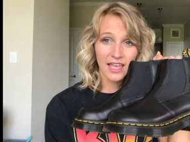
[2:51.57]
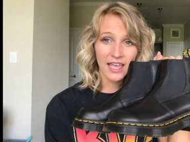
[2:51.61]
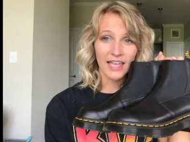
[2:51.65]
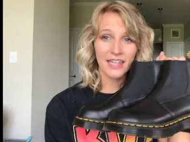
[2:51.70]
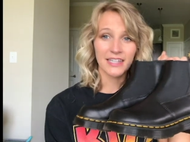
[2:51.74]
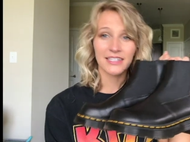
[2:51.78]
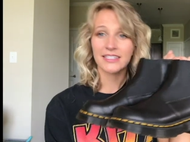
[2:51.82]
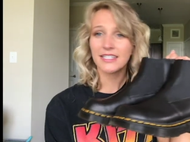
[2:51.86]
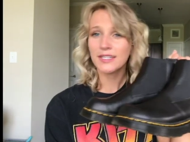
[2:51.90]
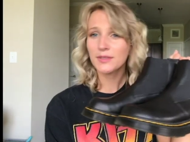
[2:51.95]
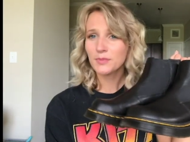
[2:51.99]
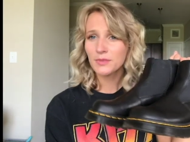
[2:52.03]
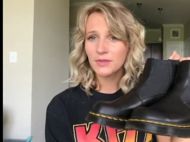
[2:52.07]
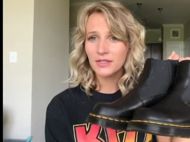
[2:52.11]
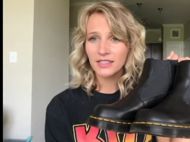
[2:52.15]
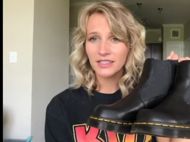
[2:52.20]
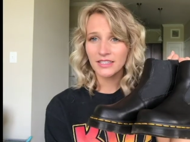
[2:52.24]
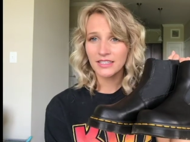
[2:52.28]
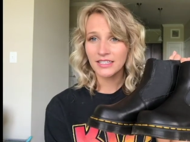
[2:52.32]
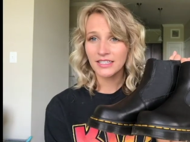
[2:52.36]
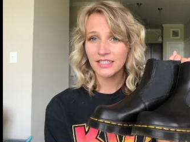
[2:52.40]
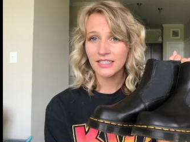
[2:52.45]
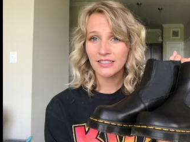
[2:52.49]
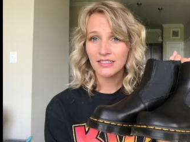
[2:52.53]
and
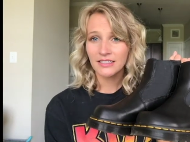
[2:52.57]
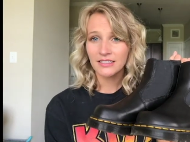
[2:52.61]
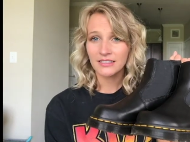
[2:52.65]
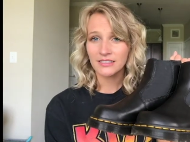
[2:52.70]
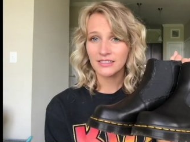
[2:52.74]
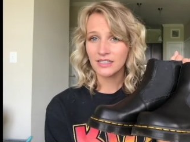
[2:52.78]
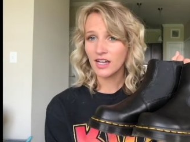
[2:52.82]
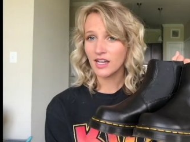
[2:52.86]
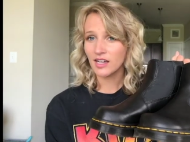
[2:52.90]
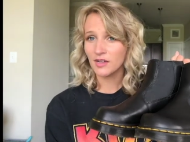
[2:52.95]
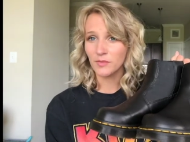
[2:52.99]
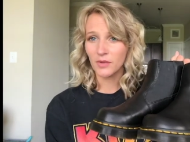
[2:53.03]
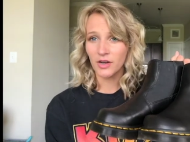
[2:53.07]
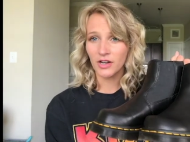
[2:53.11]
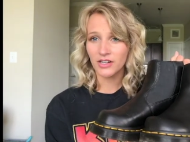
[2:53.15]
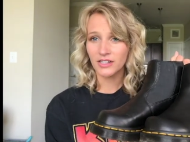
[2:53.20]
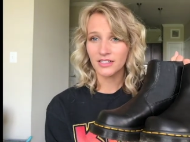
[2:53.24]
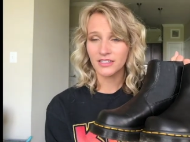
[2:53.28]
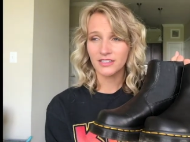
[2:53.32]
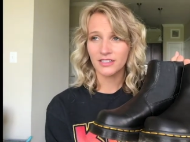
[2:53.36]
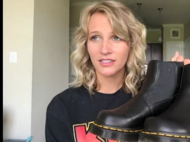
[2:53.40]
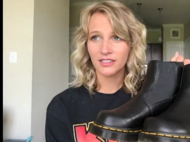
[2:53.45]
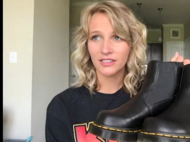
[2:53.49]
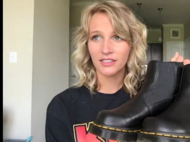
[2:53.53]
typically Doc
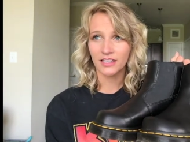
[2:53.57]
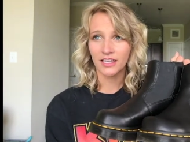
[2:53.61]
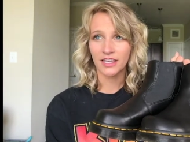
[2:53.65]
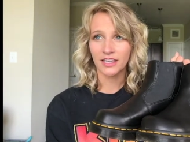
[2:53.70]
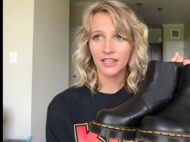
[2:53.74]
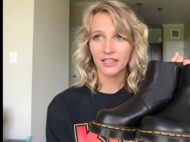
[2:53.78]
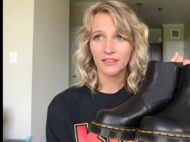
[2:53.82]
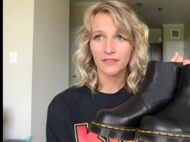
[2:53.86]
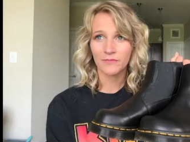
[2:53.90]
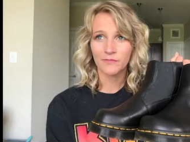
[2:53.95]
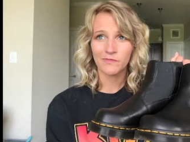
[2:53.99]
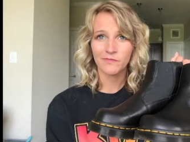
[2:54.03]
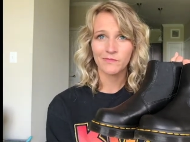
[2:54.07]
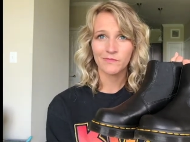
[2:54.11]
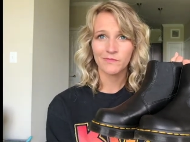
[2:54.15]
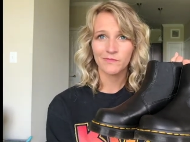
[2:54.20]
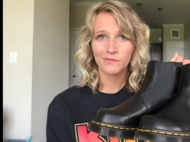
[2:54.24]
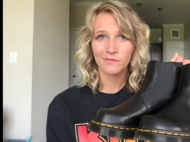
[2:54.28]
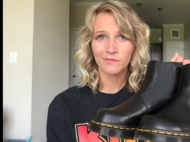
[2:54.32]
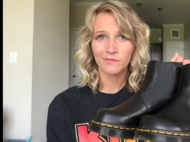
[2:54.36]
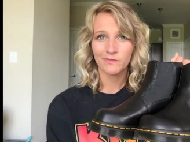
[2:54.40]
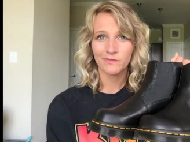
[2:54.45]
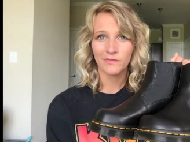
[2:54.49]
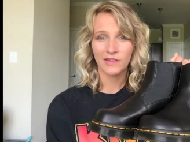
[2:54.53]
Martens are like
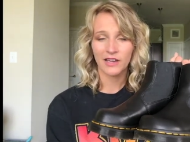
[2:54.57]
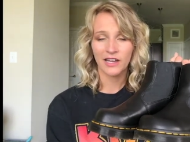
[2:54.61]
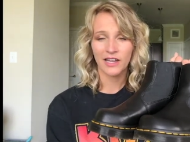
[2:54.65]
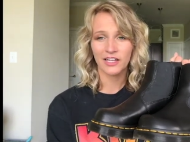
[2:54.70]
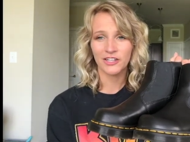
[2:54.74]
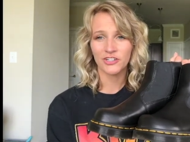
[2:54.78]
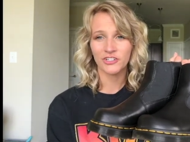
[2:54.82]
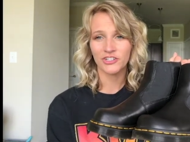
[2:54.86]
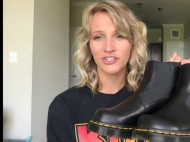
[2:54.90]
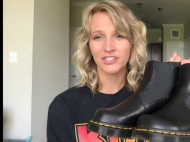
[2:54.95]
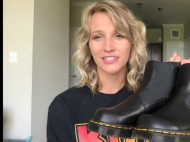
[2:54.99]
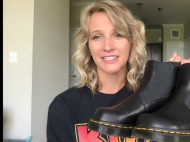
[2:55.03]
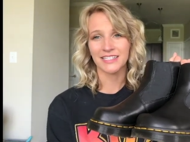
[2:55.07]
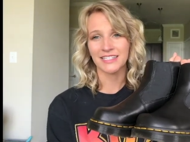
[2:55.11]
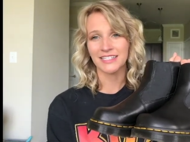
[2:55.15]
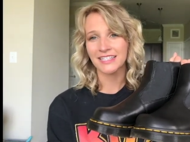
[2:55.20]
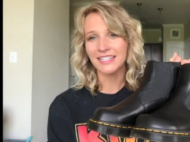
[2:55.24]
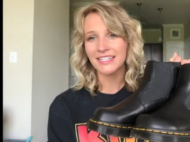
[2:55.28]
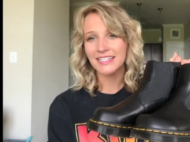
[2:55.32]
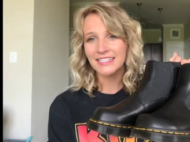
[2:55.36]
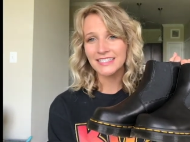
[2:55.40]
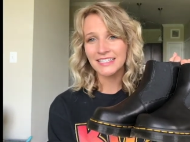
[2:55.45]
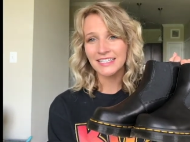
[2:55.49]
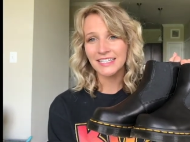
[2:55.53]

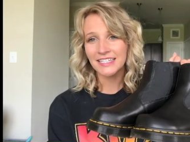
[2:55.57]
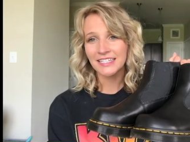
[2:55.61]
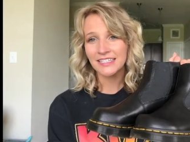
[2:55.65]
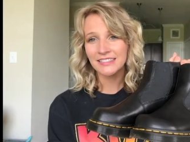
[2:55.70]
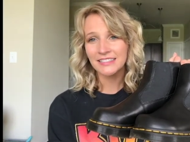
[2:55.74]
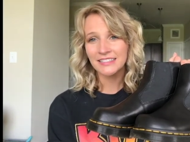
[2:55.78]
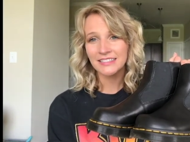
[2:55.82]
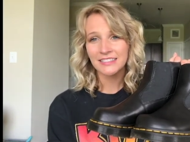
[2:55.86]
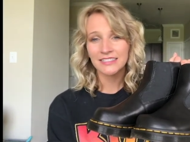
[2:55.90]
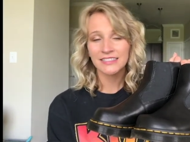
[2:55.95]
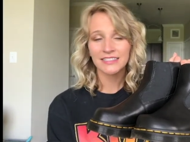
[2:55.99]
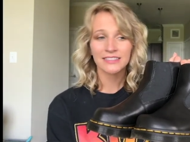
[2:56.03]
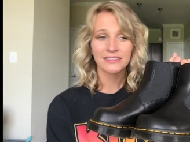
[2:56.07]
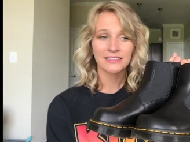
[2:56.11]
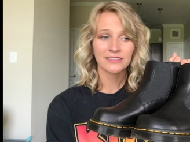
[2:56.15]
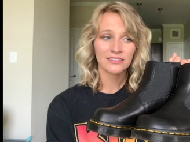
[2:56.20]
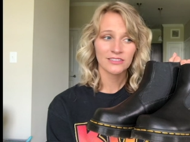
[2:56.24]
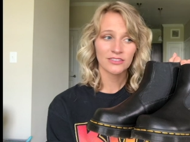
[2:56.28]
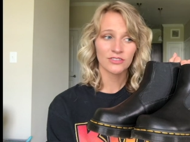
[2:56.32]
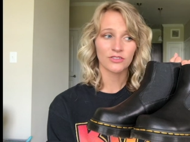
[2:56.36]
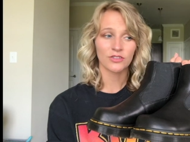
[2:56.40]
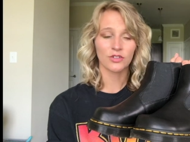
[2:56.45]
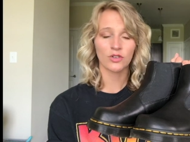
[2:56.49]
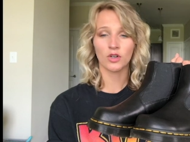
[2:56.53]
160
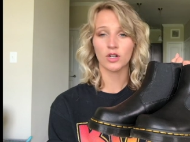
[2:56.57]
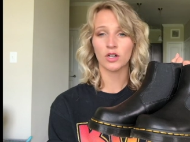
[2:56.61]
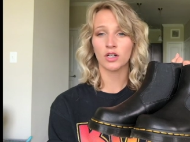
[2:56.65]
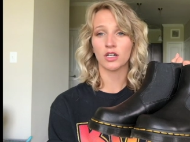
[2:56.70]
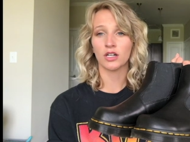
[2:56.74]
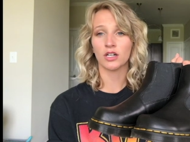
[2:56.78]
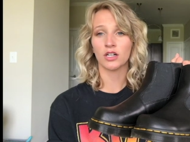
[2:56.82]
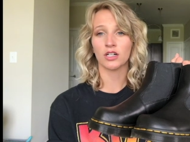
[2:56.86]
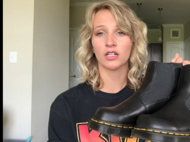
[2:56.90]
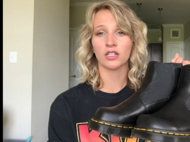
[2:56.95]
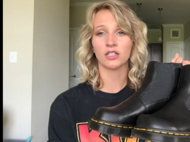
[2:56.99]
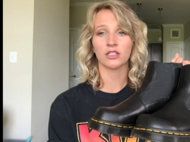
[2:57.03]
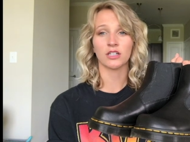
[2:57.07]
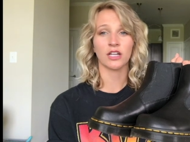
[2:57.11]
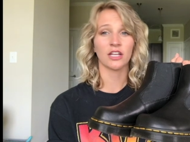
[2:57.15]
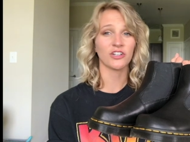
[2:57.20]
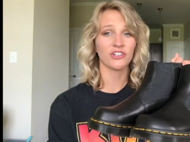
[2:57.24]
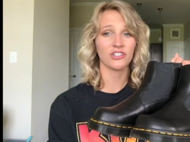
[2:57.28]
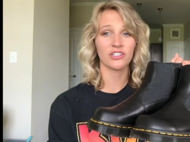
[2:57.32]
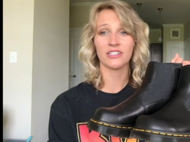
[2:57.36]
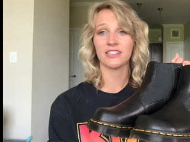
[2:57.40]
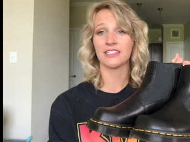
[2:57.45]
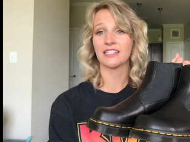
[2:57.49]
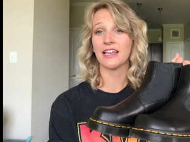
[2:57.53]
or
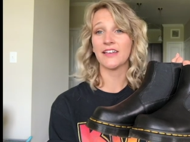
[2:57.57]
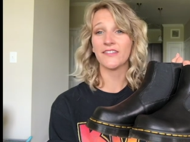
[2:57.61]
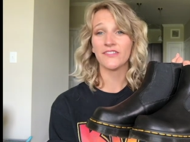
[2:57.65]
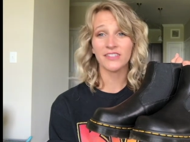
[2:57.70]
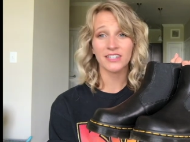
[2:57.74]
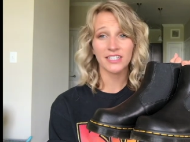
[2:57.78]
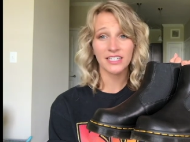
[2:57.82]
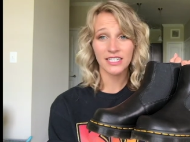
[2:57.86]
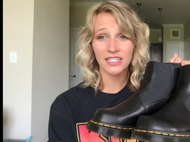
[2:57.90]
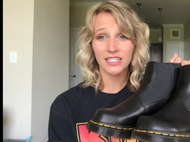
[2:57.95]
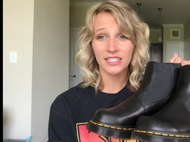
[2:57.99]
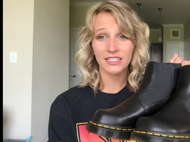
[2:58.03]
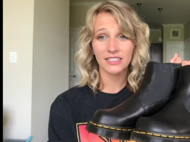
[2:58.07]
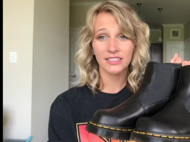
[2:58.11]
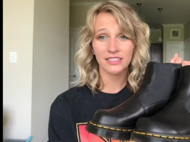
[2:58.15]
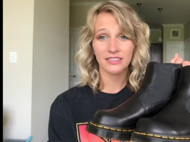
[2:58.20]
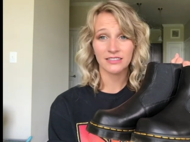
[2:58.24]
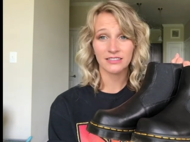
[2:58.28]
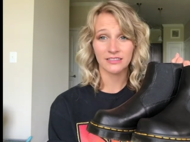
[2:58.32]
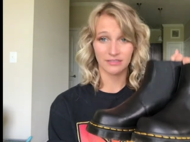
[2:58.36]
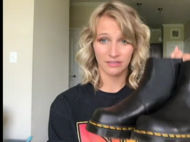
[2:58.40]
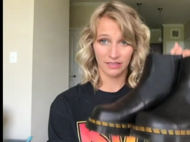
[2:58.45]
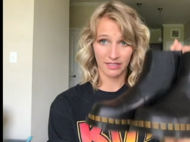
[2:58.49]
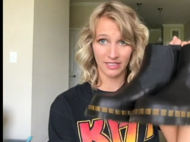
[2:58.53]
170.
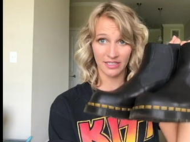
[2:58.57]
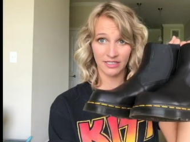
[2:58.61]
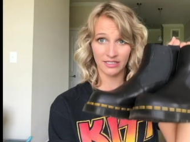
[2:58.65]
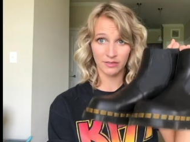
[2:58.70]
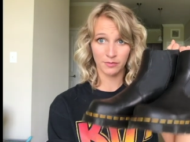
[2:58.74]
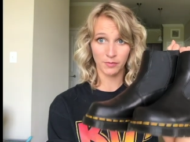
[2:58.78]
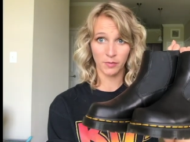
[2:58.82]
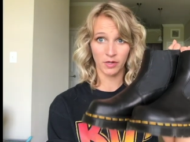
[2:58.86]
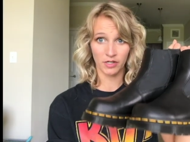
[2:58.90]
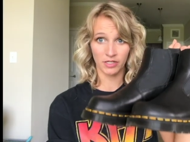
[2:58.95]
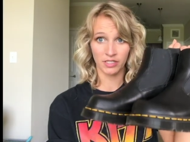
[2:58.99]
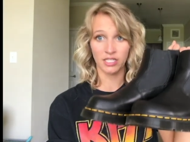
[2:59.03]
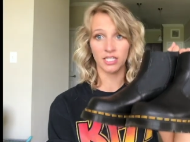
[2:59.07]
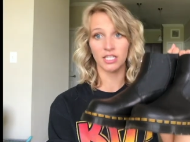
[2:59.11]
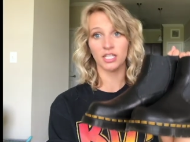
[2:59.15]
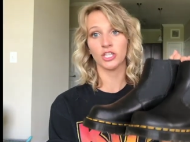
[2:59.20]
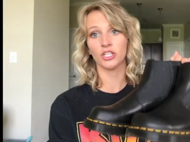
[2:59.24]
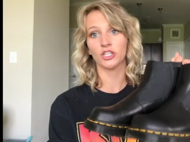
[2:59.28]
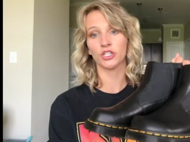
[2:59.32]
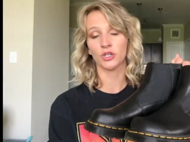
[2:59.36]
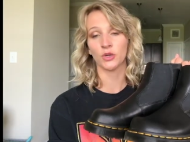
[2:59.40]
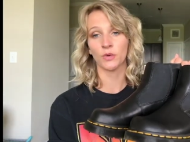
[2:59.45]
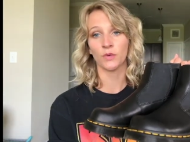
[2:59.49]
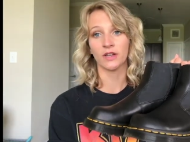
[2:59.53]
These
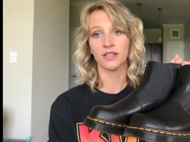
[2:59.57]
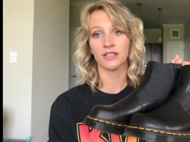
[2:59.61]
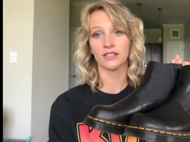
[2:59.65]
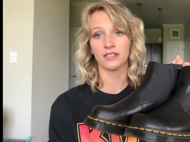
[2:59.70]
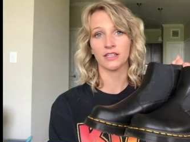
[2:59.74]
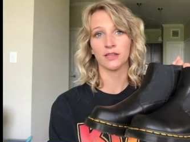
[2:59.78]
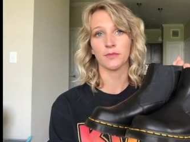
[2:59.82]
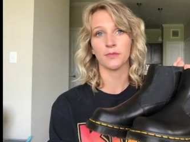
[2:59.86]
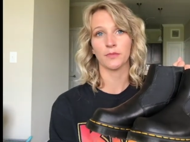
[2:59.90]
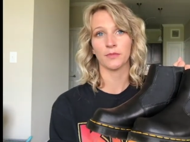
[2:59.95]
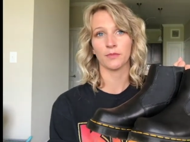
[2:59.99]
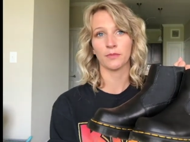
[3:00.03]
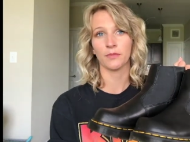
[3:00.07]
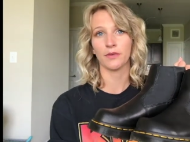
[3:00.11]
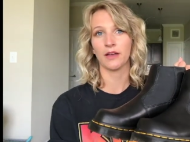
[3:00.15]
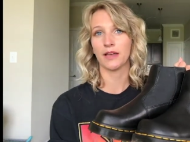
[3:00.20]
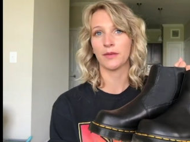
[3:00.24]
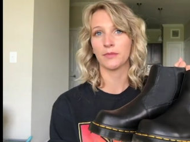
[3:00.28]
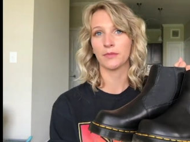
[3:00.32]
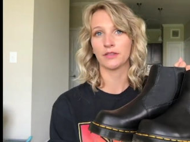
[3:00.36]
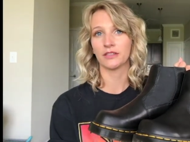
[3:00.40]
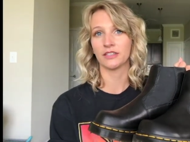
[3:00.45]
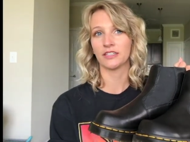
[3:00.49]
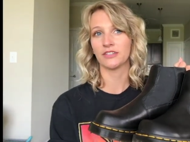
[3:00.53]
particular ones, i I
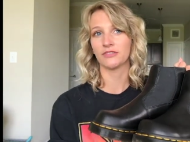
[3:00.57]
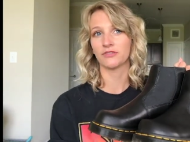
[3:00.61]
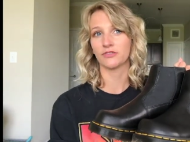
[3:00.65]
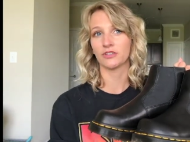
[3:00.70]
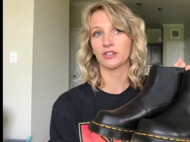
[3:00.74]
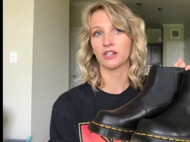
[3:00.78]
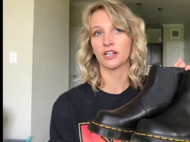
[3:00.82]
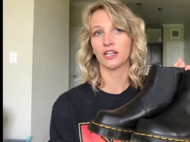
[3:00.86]
believe, were